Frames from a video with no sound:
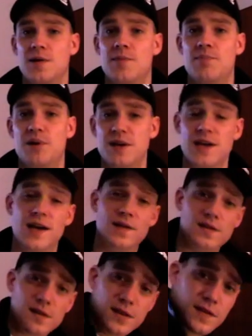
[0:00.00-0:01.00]
But yeah,
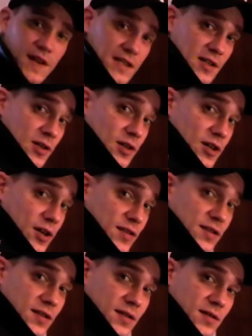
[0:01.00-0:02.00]
they do look good.
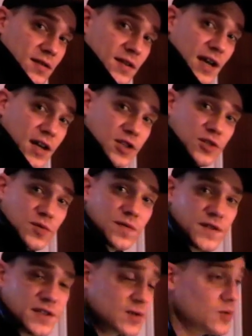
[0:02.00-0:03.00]
The actual
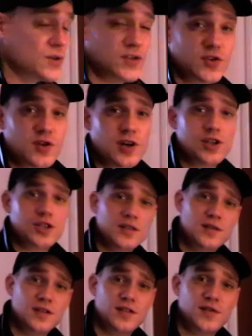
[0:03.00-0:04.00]
physical
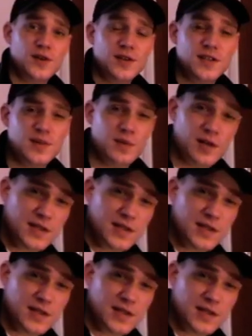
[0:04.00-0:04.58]
construction is very similar.